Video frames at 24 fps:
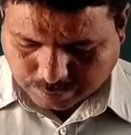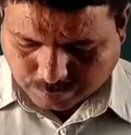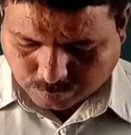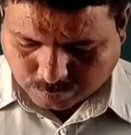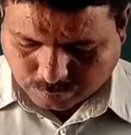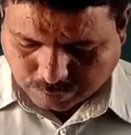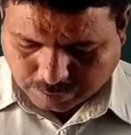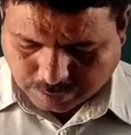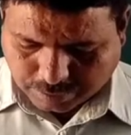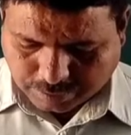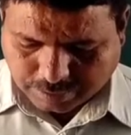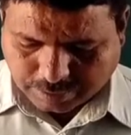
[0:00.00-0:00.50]
to
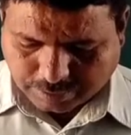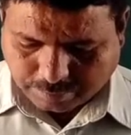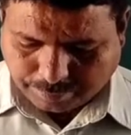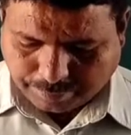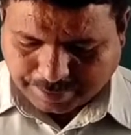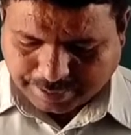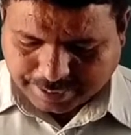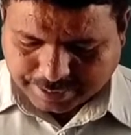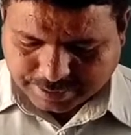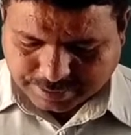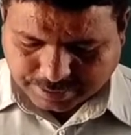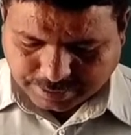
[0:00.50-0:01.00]
learn the
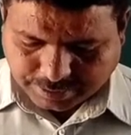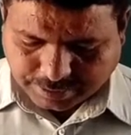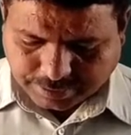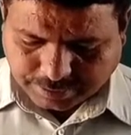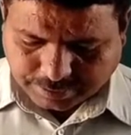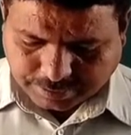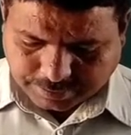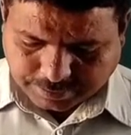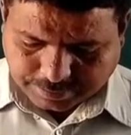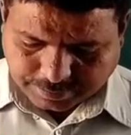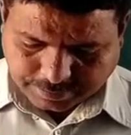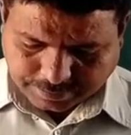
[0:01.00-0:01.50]
medicine?
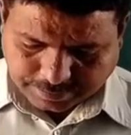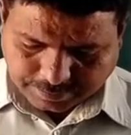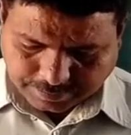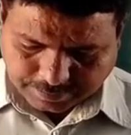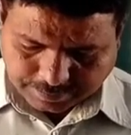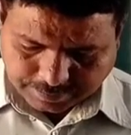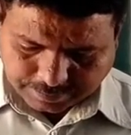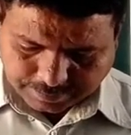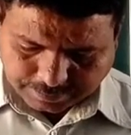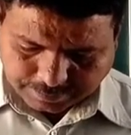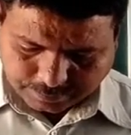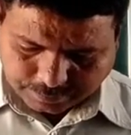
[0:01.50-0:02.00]

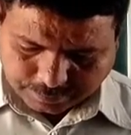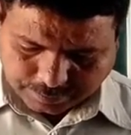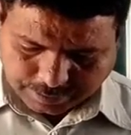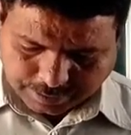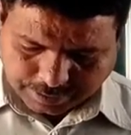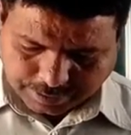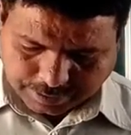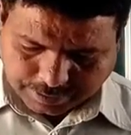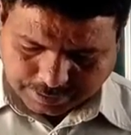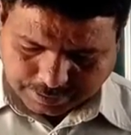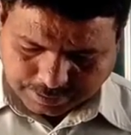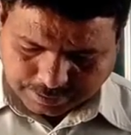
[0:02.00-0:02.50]

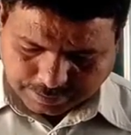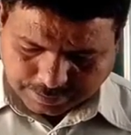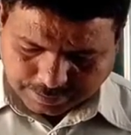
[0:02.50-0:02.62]
Okay.